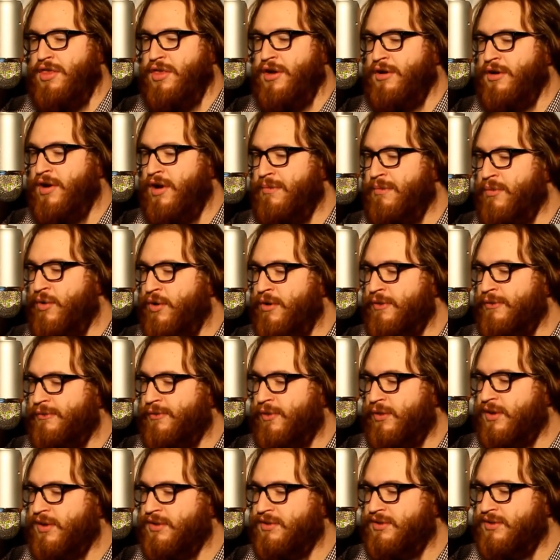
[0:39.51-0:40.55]
There are more
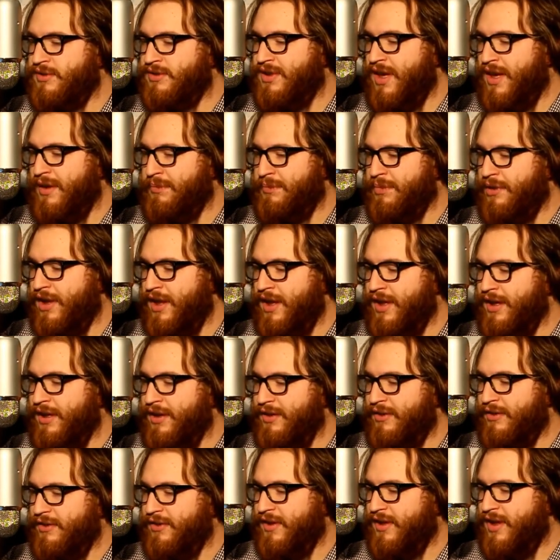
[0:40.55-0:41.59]
forces at play
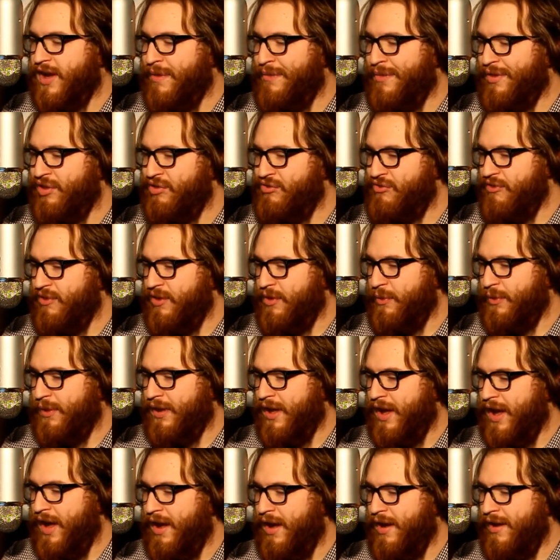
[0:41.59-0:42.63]
than the chemistry we
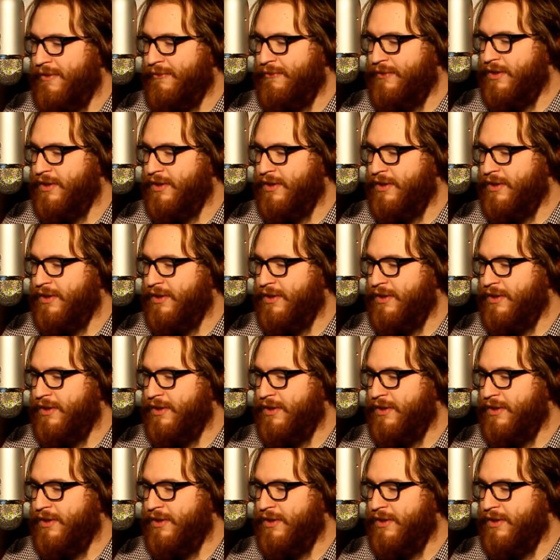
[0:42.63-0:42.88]
have,